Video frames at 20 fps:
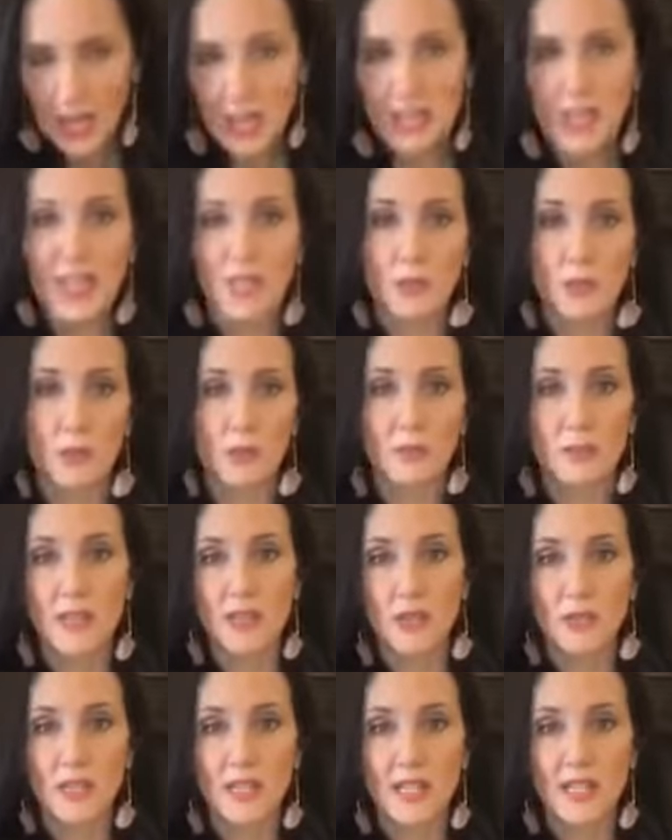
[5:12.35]
And that's what we'll be
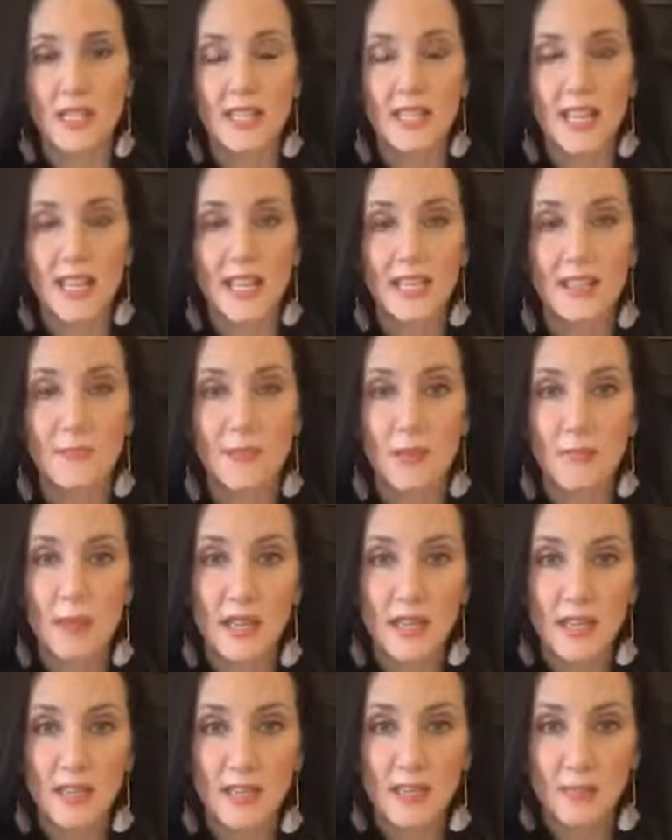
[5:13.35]
using today. I'll be
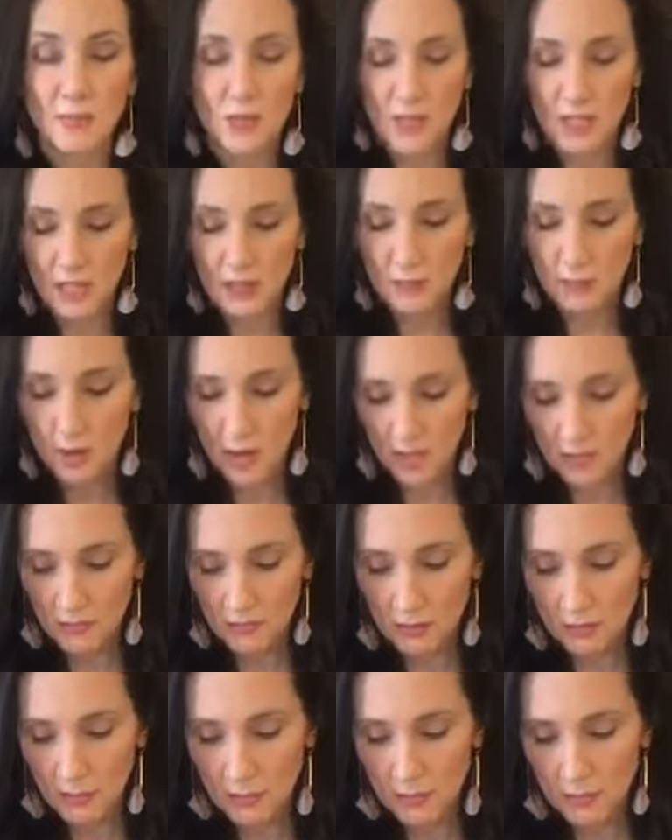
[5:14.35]
making some chicken broth
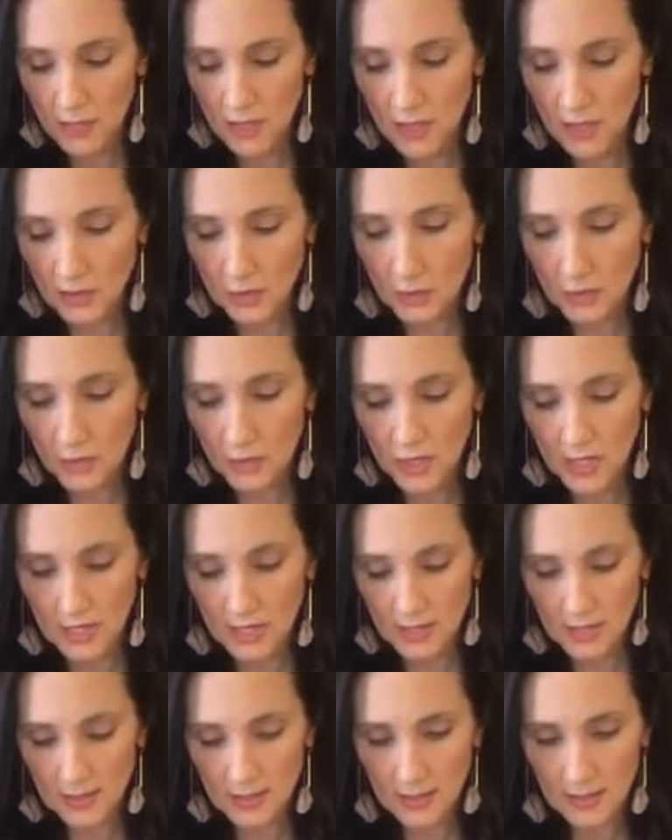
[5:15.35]
from a whole
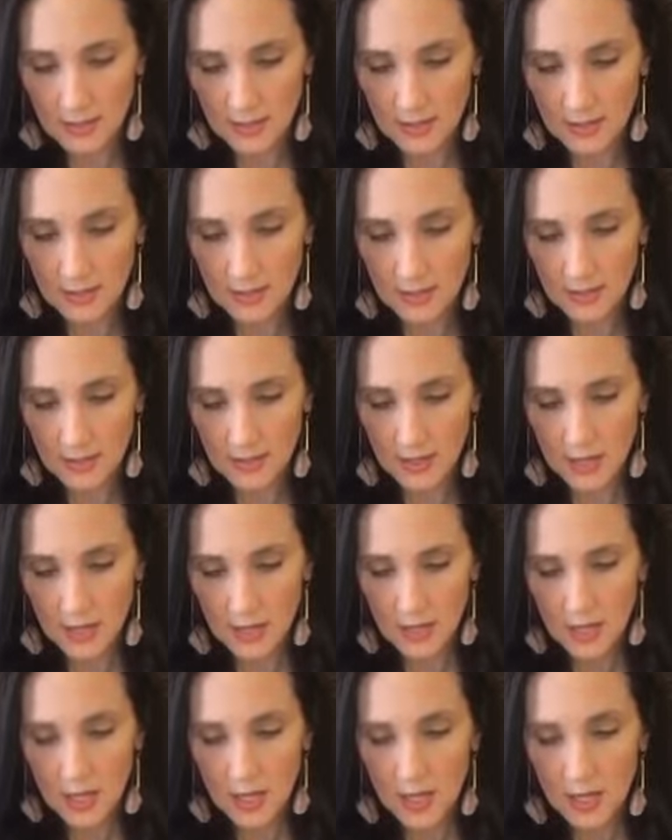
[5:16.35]
chicken.
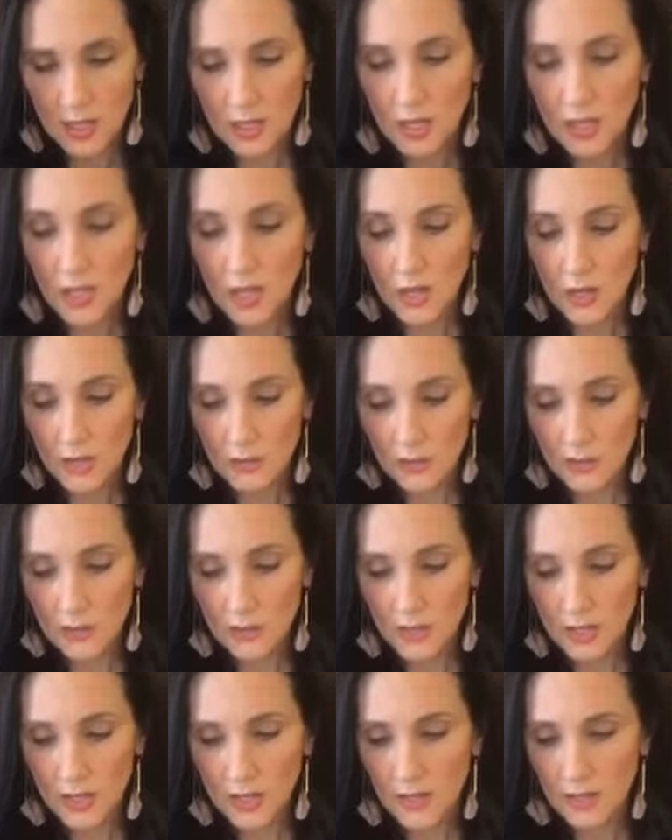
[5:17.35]

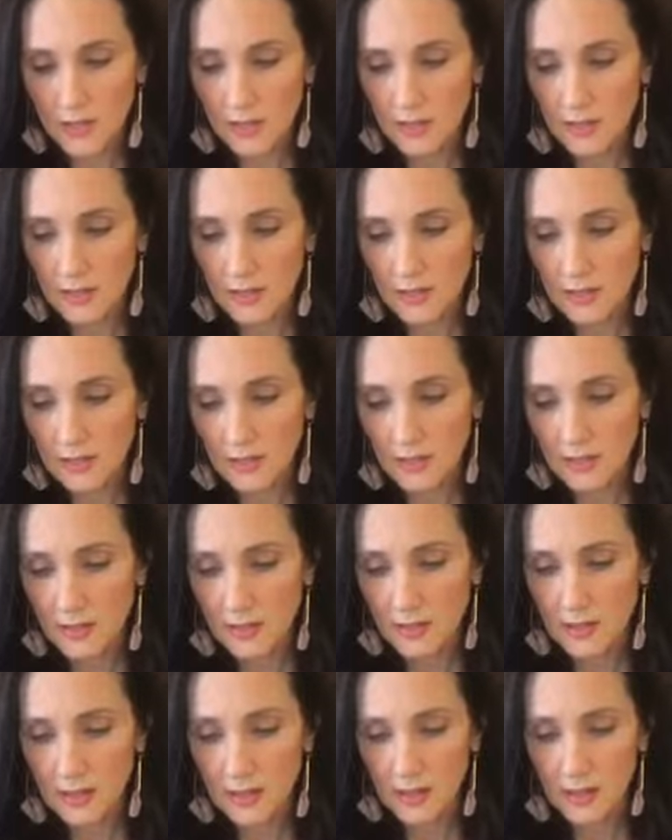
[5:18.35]
So,
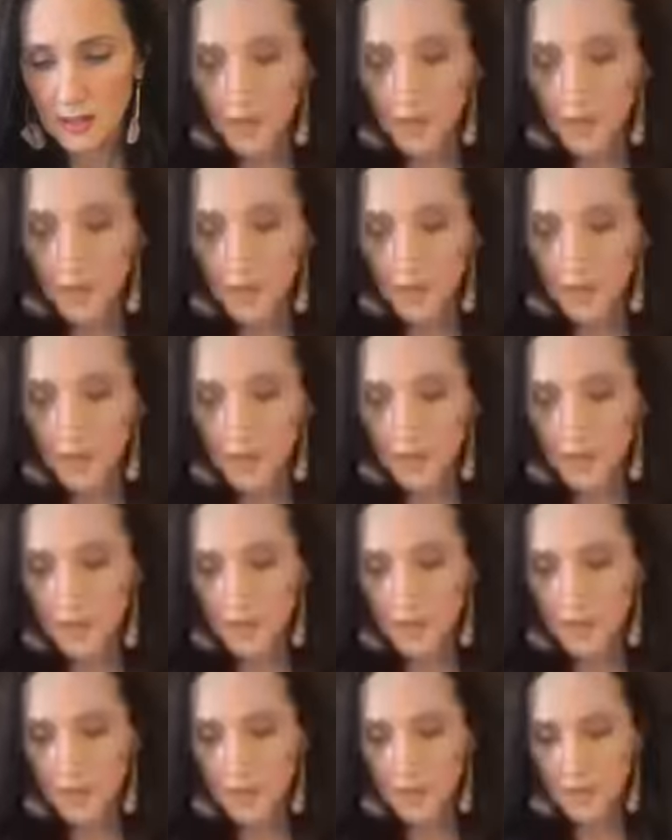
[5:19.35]
all right,
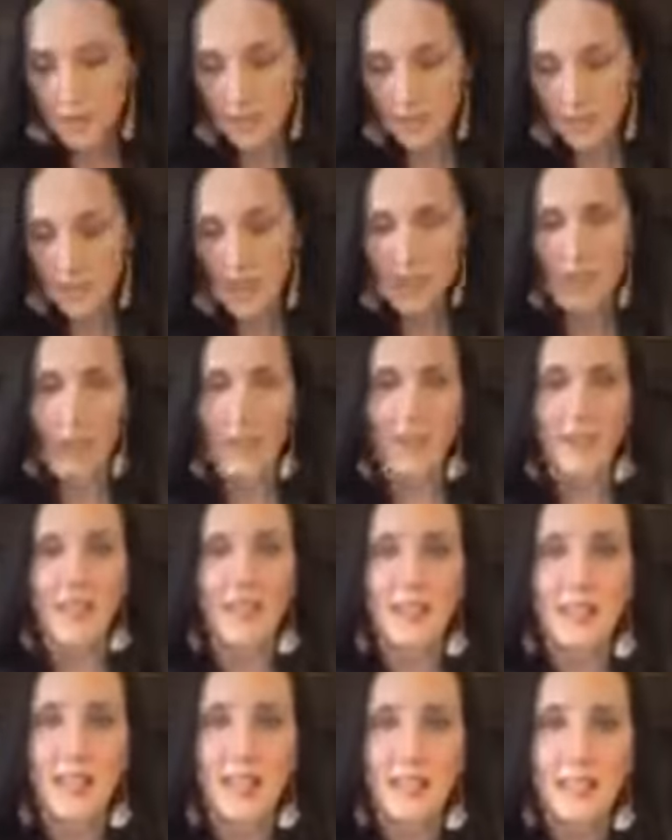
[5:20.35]
I
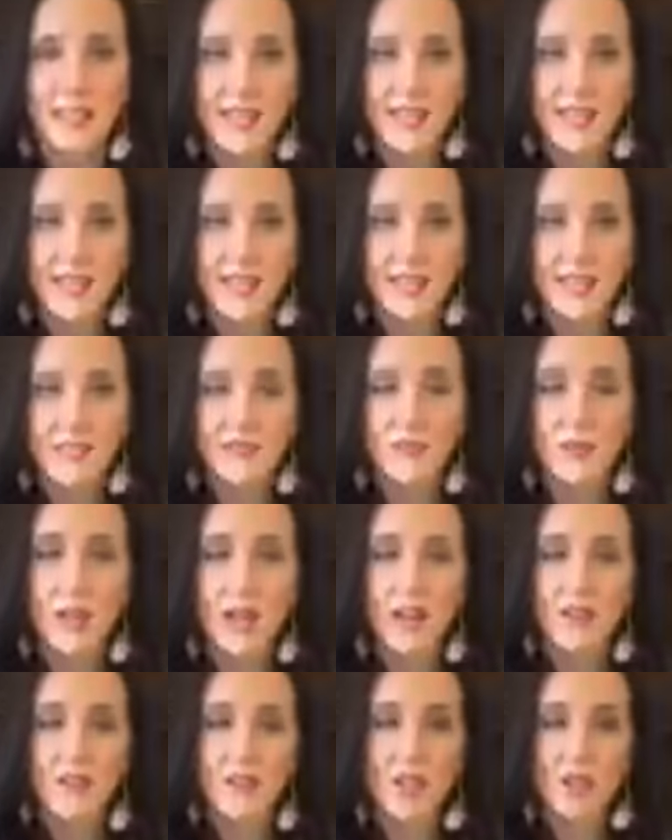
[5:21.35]
think that's it. If you
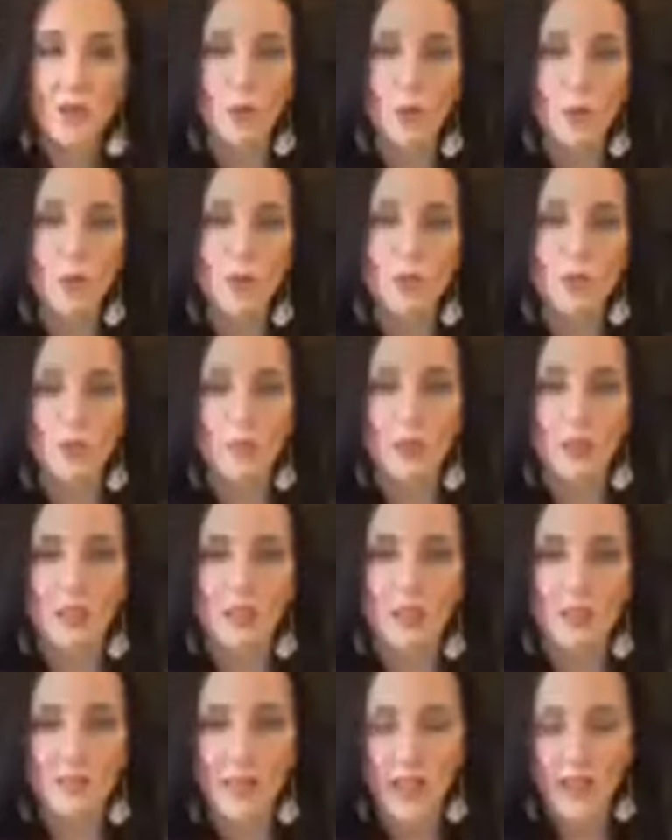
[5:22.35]
have any questions about
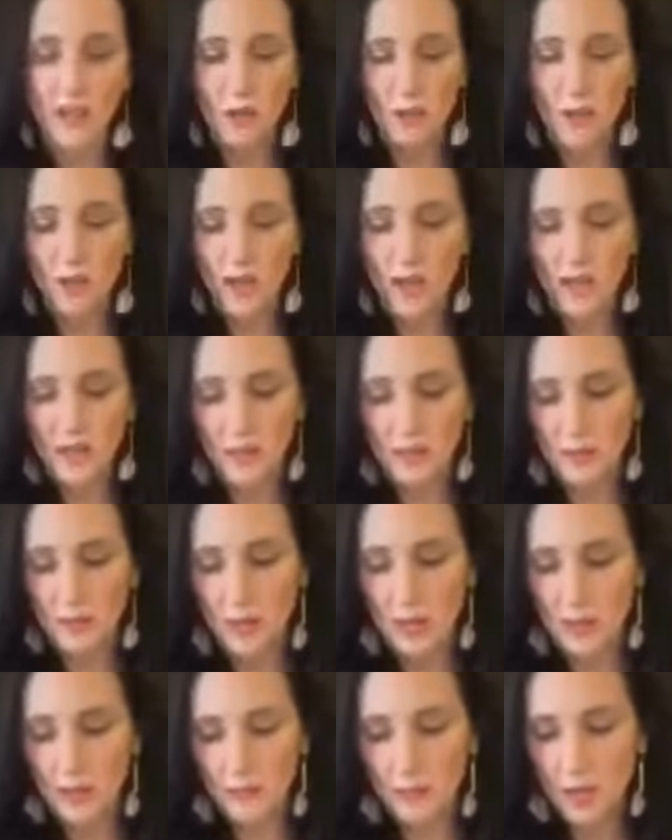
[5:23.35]
any of that, go ahead
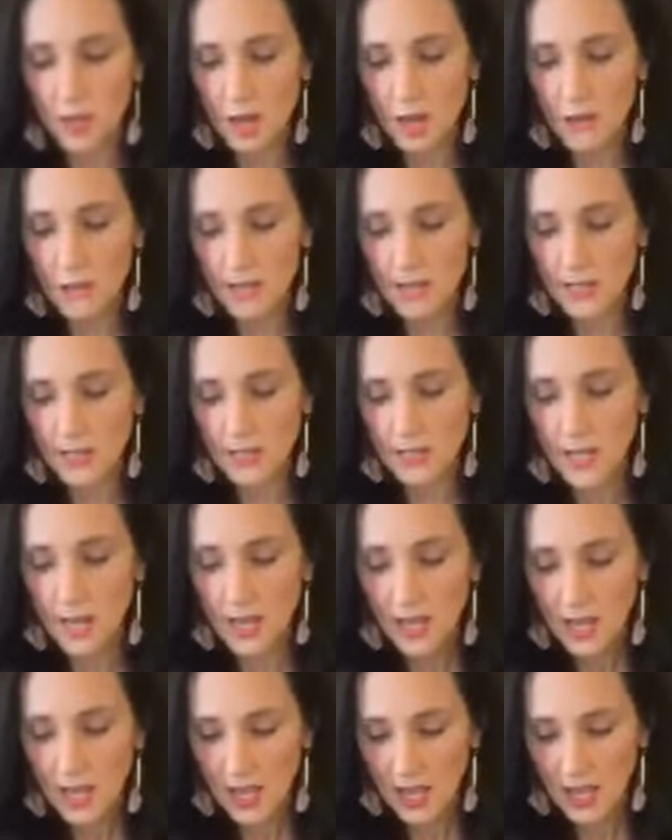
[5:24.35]
and comment,
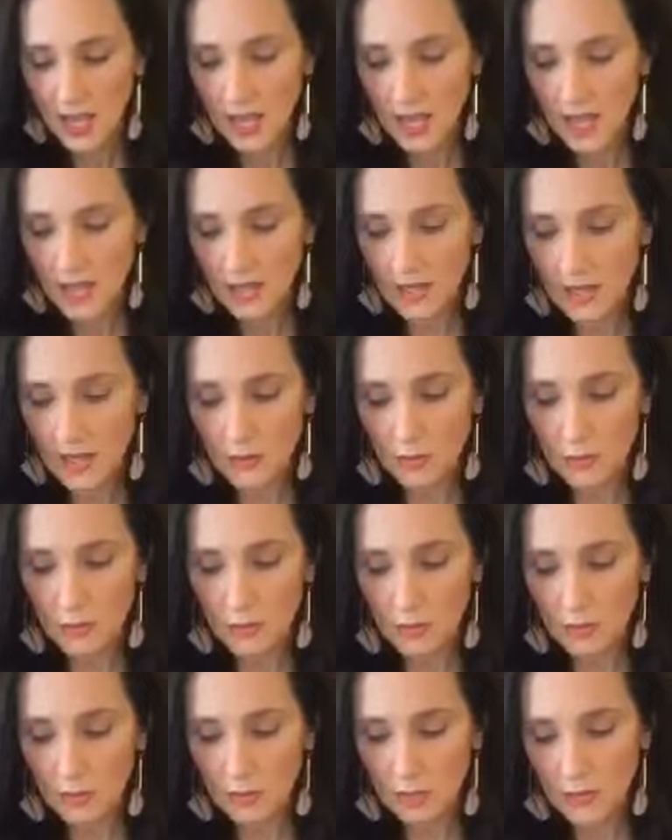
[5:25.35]
and I
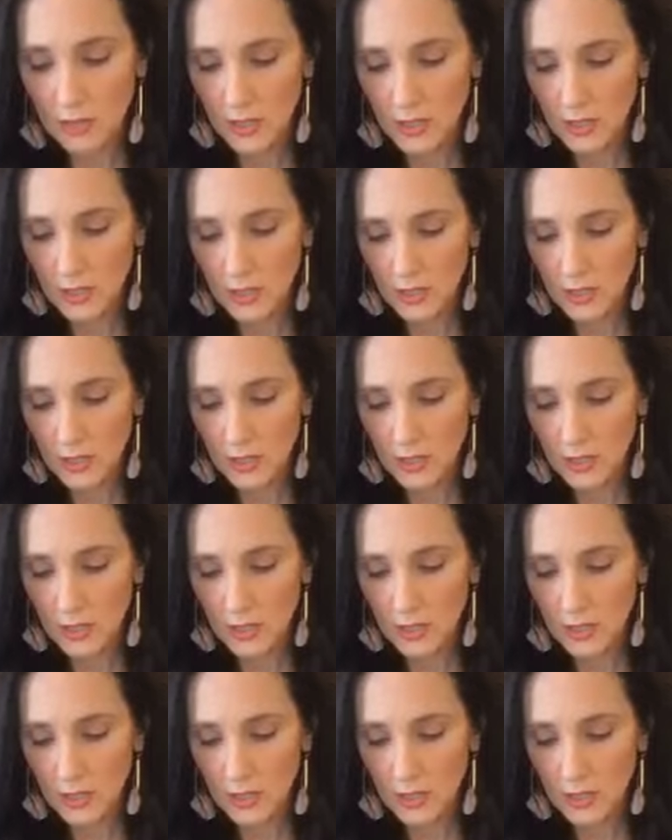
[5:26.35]
will